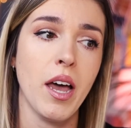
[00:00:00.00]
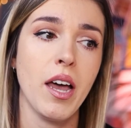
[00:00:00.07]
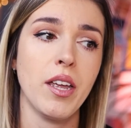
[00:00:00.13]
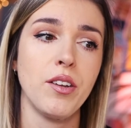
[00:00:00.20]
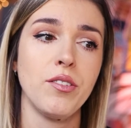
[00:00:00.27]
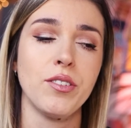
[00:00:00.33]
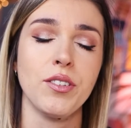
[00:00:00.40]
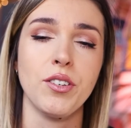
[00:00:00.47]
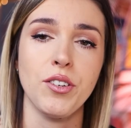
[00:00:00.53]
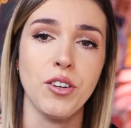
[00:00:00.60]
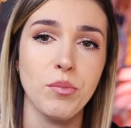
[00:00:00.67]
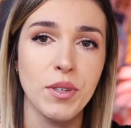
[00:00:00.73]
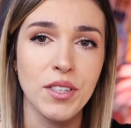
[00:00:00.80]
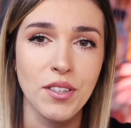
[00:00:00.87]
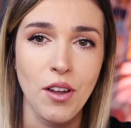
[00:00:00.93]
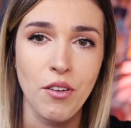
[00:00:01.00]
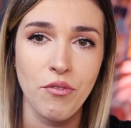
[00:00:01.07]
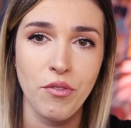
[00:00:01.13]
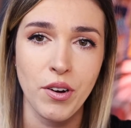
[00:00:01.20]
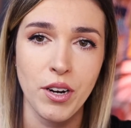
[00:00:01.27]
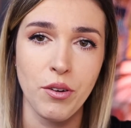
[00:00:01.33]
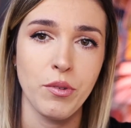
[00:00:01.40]
I use Adobe
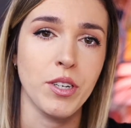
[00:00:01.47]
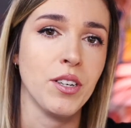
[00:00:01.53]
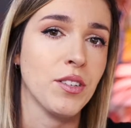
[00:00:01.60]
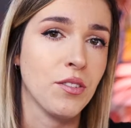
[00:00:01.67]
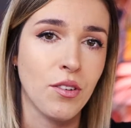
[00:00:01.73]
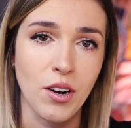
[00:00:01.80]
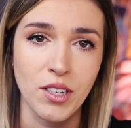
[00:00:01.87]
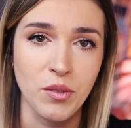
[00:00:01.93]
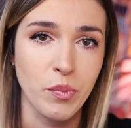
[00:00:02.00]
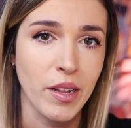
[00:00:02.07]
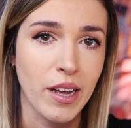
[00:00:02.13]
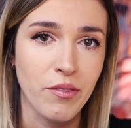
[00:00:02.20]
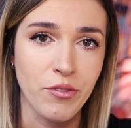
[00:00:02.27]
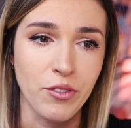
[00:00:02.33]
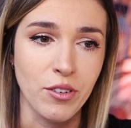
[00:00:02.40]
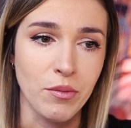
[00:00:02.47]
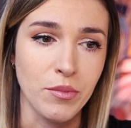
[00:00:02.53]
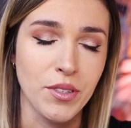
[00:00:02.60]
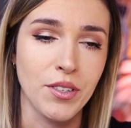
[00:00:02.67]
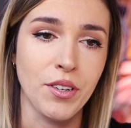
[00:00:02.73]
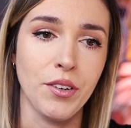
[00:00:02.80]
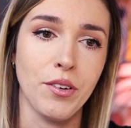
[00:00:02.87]
software, which is
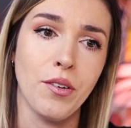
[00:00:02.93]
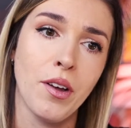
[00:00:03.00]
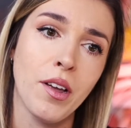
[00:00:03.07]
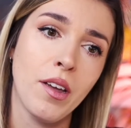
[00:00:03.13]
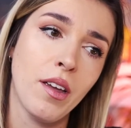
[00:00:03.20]
cross-platform, so